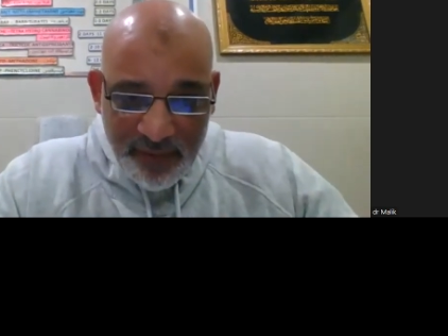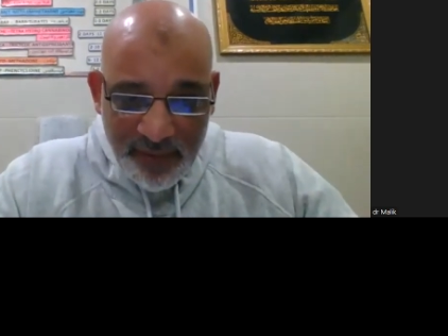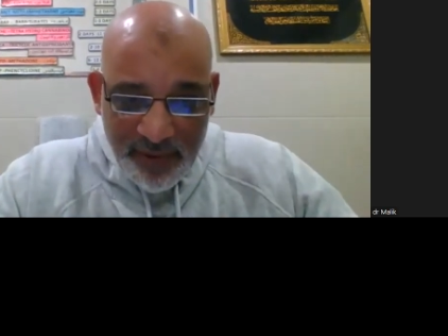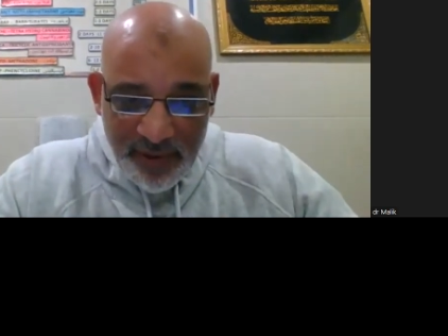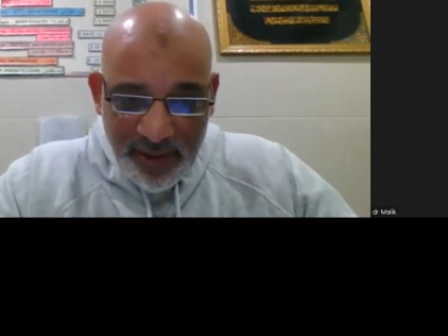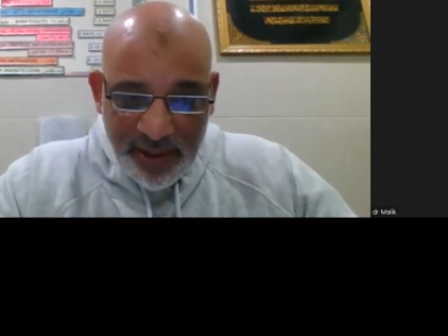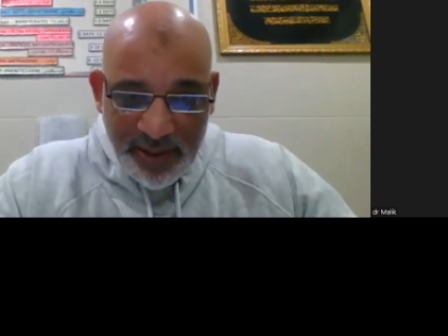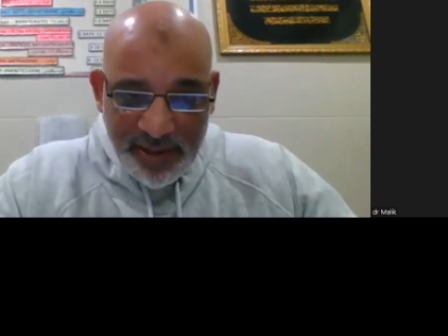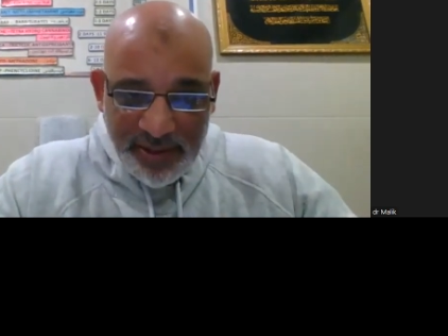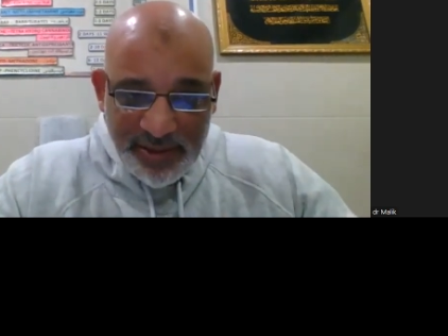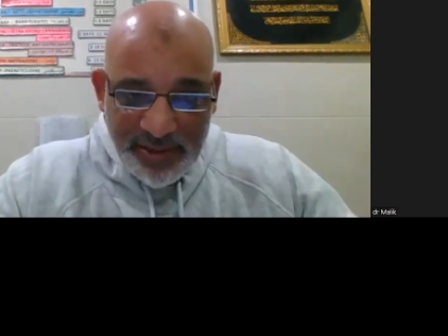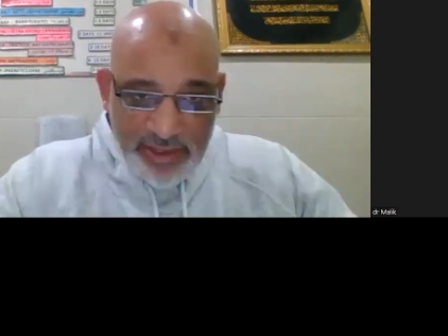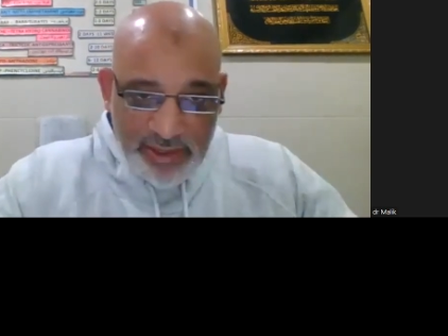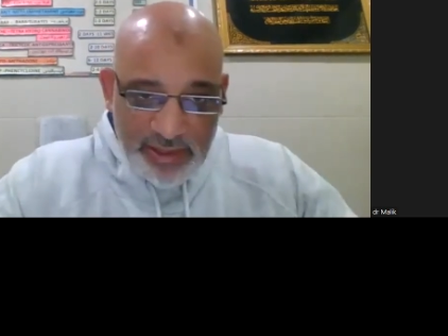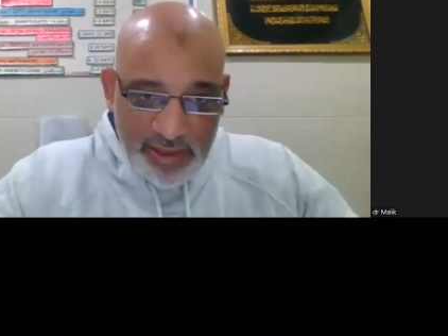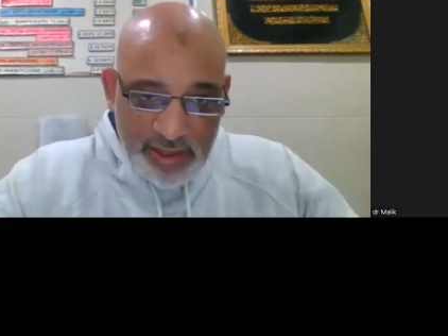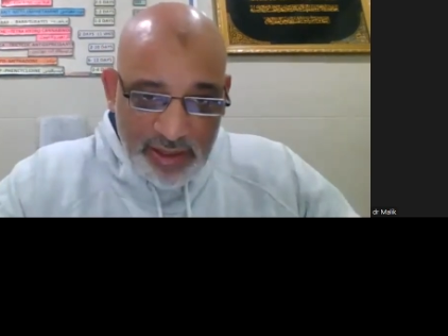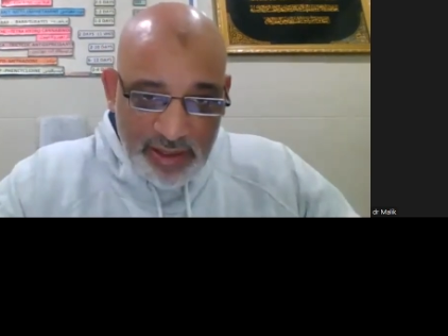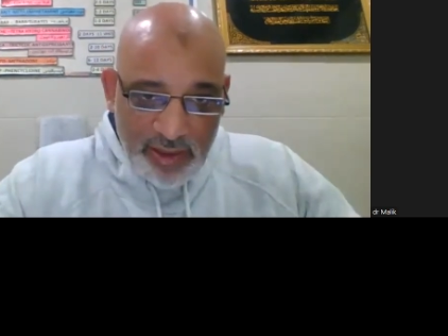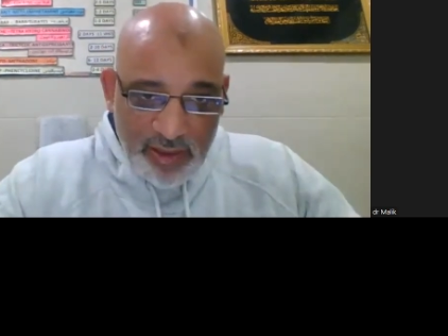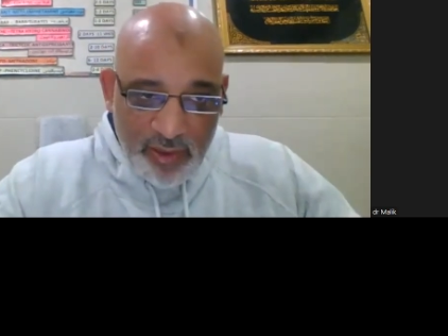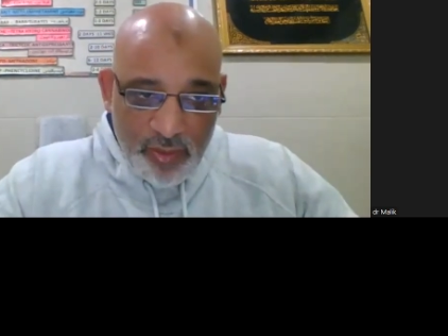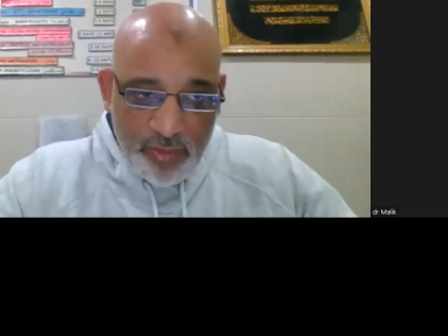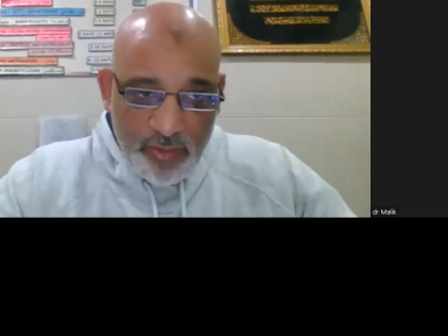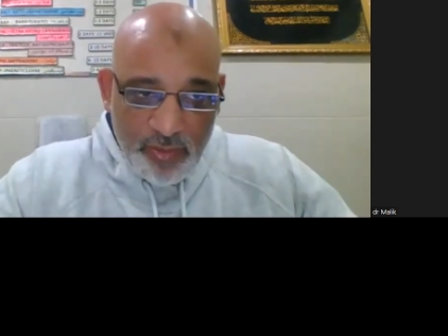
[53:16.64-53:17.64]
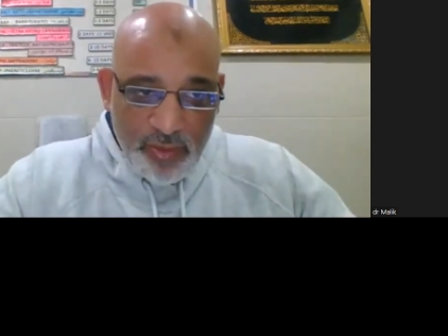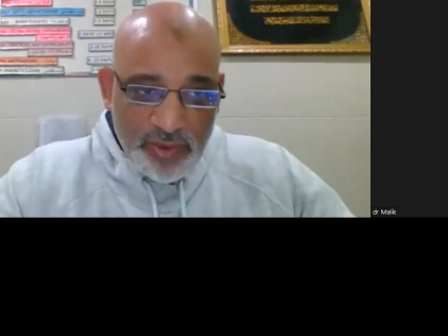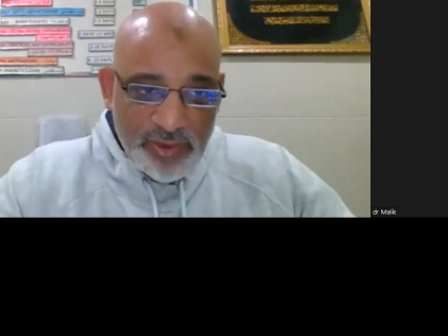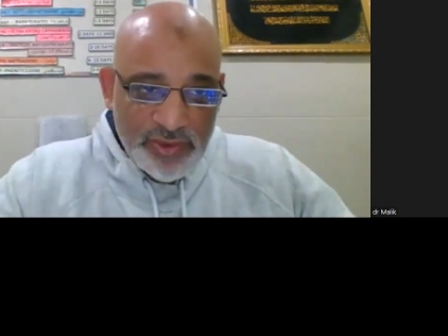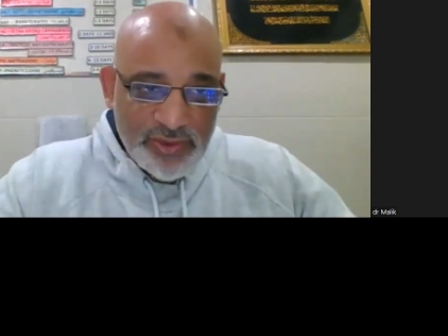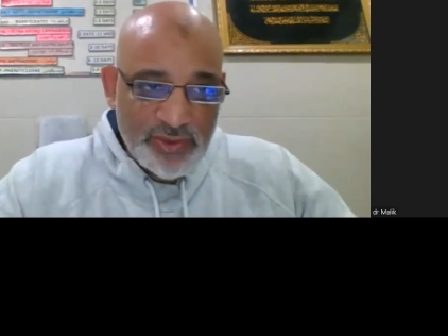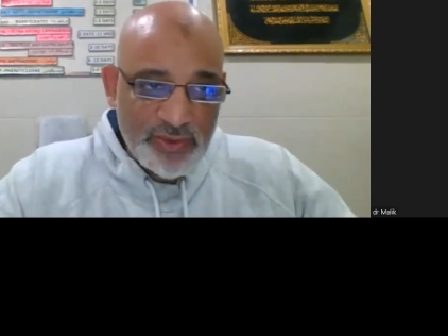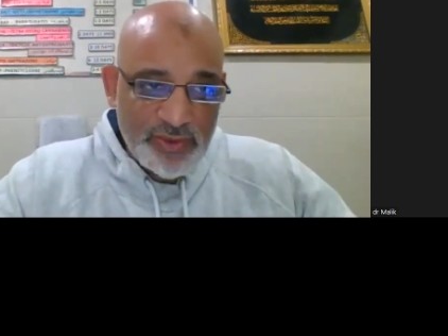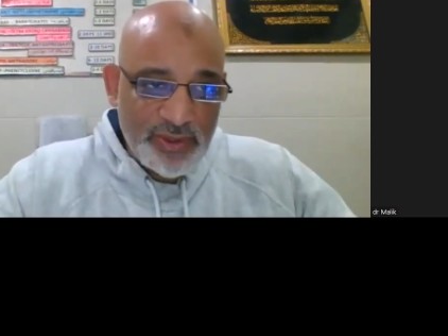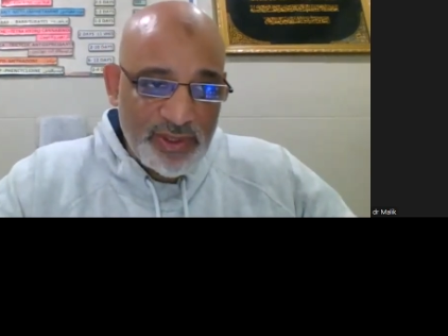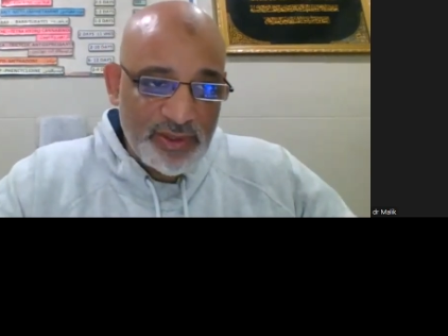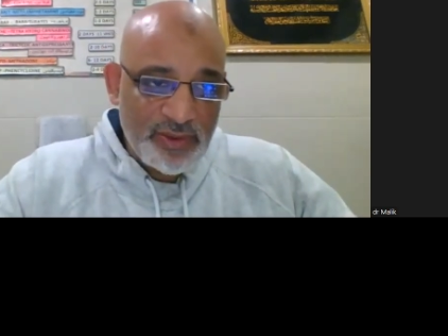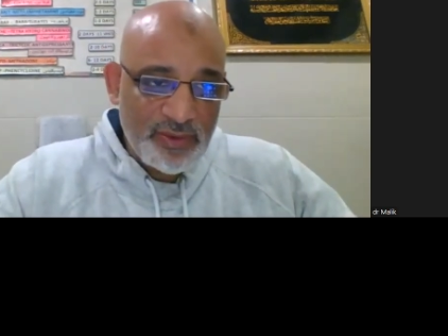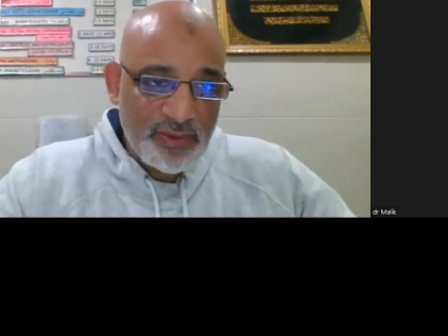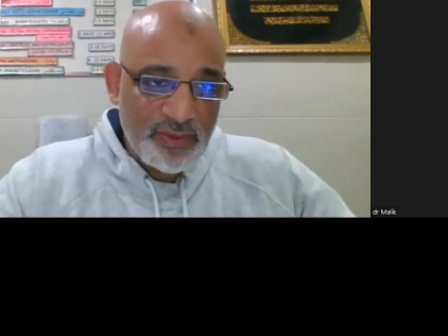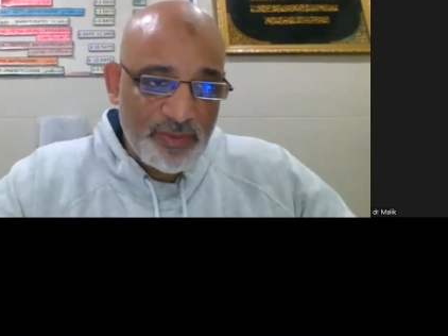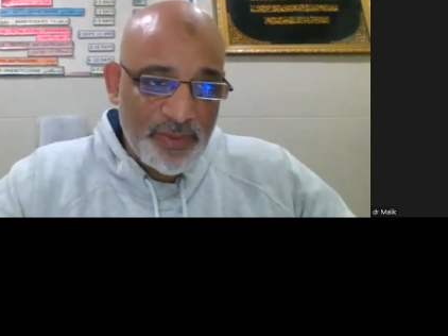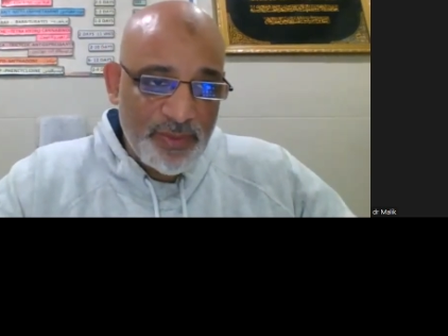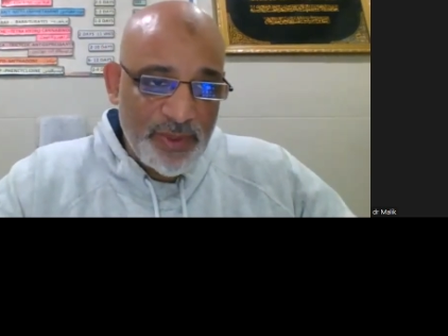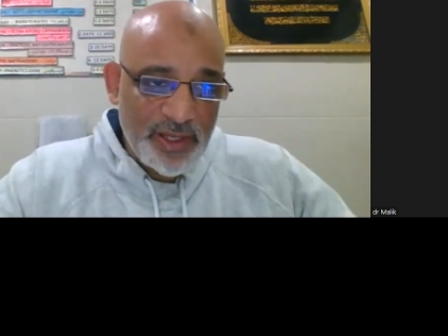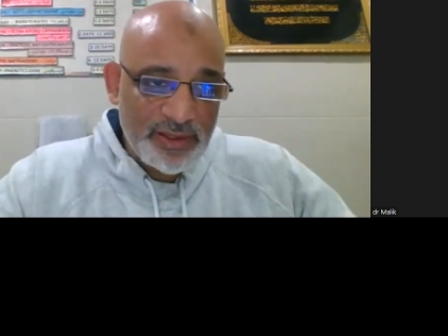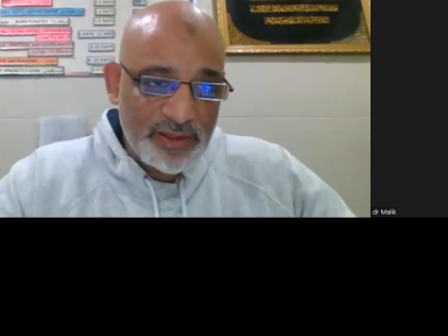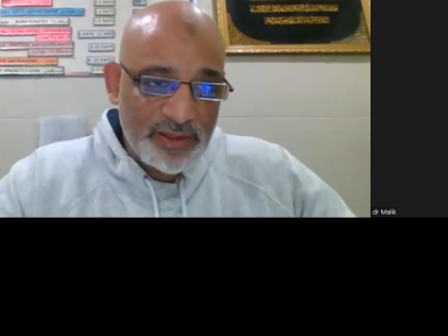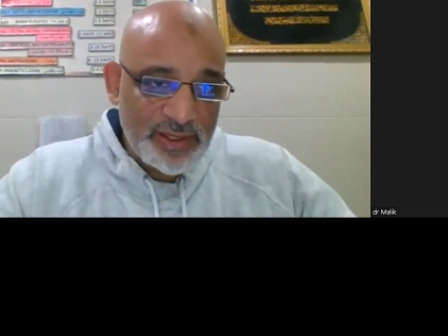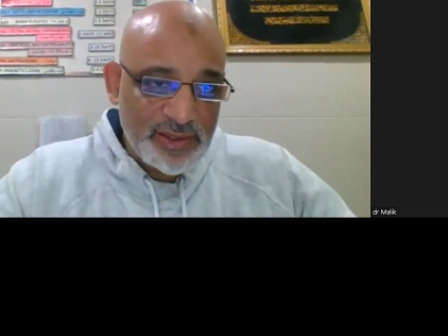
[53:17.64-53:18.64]
our colleagues, and I hope also that you
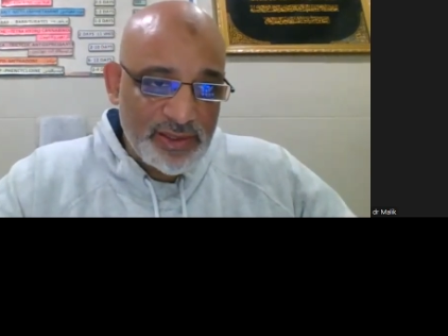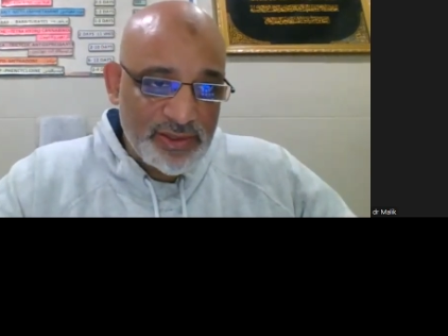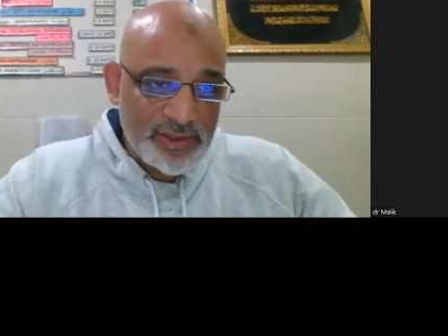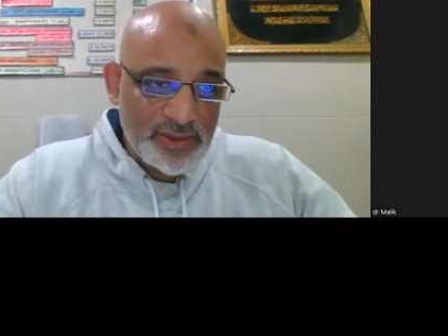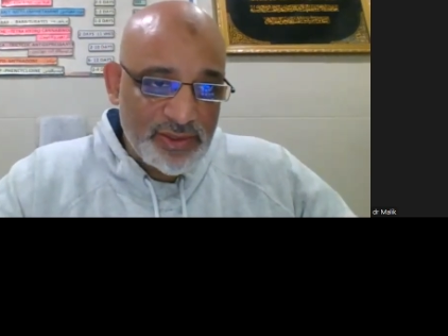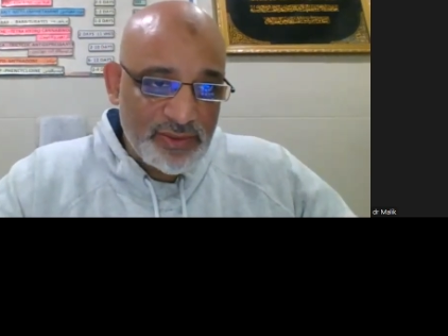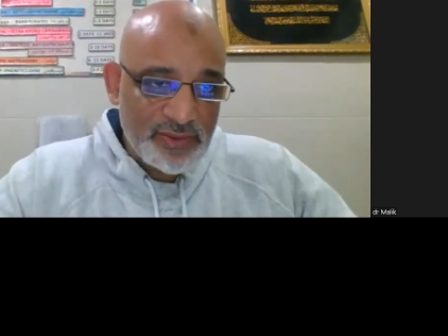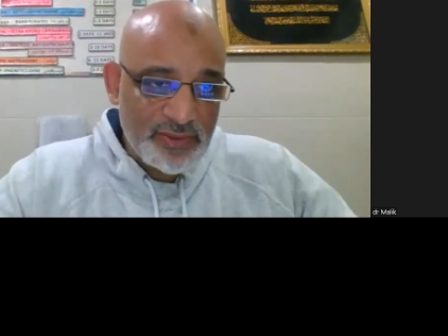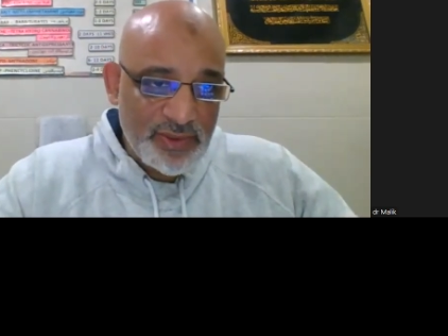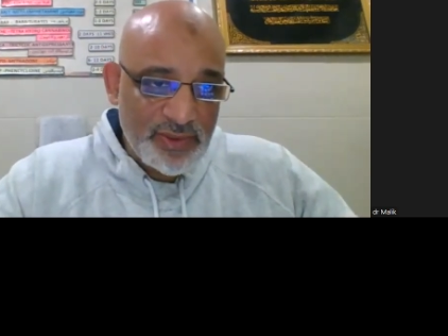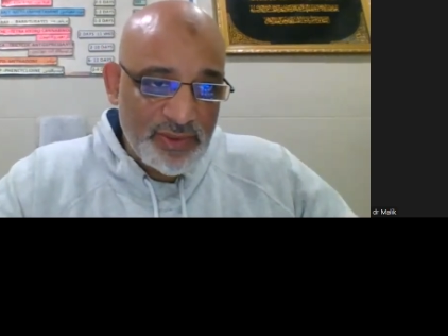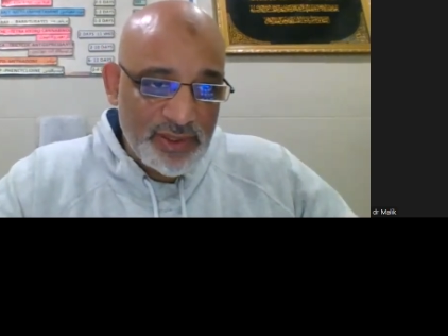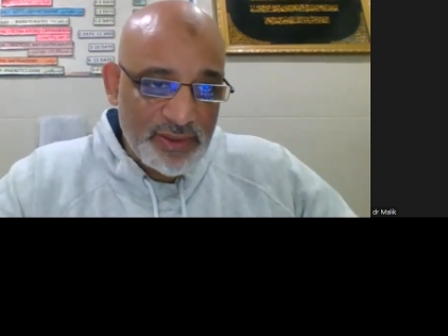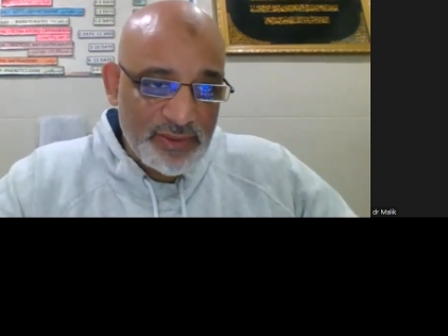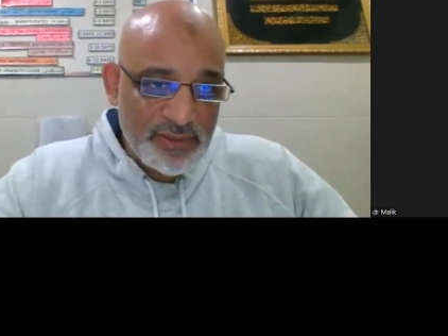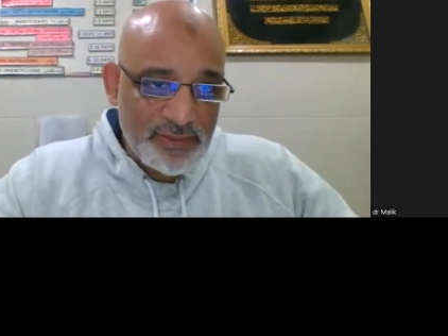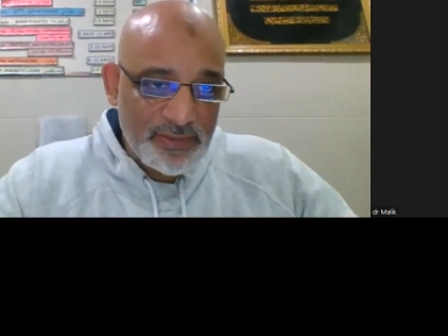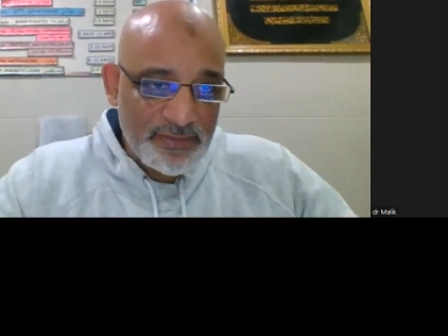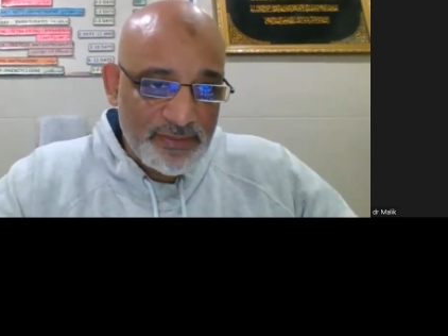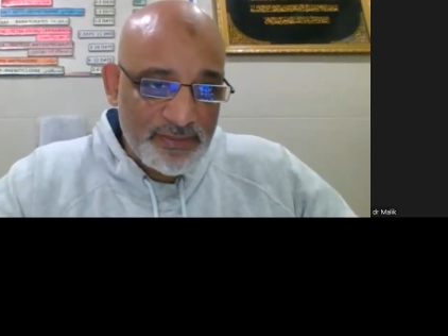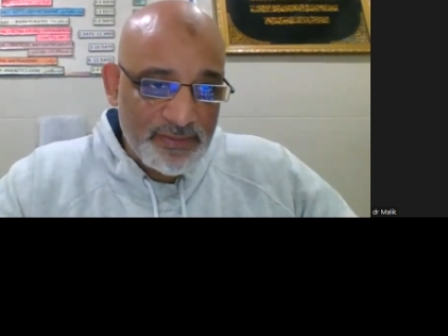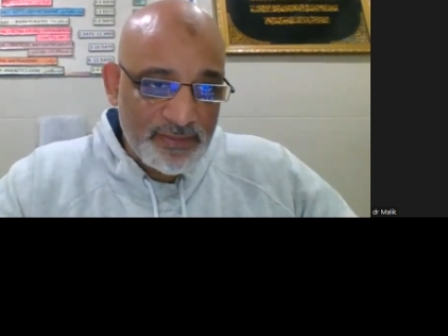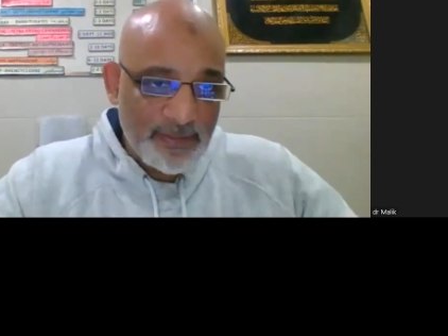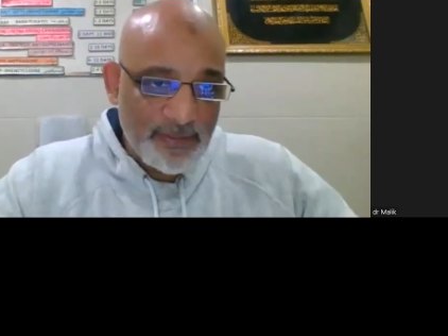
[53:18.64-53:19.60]
pay attention to it.